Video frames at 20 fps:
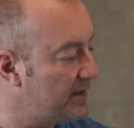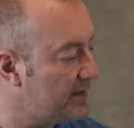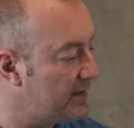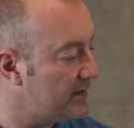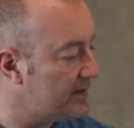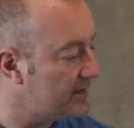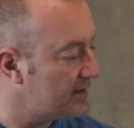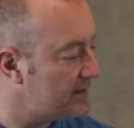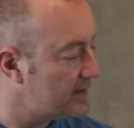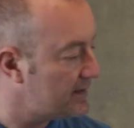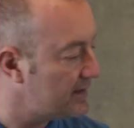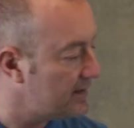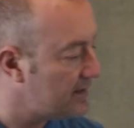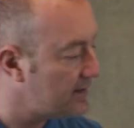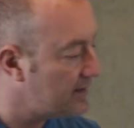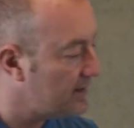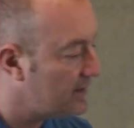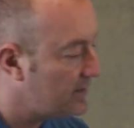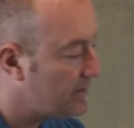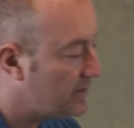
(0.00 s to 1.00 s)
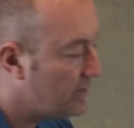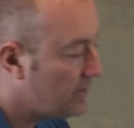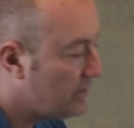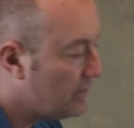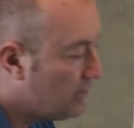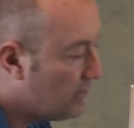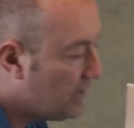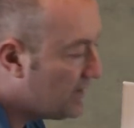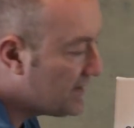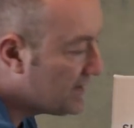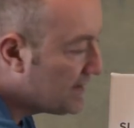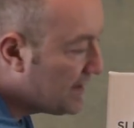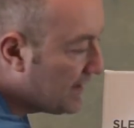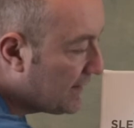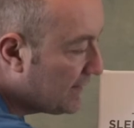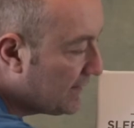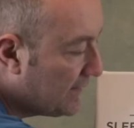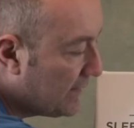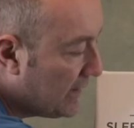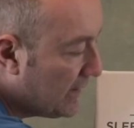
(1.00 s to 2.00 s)
does is that you
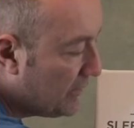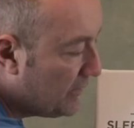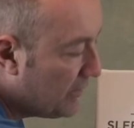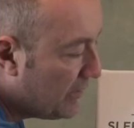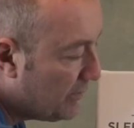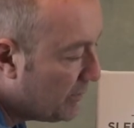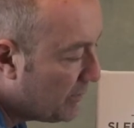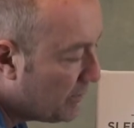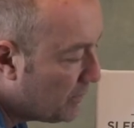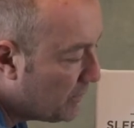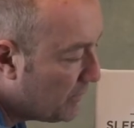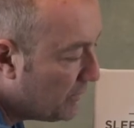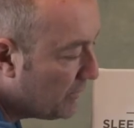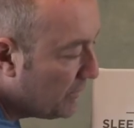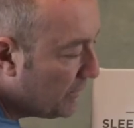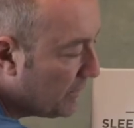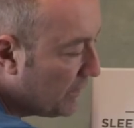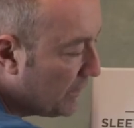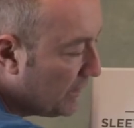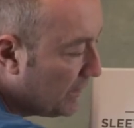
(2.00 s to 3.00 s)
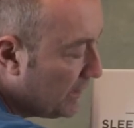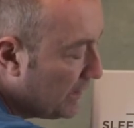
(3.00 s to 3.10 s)
resect and remove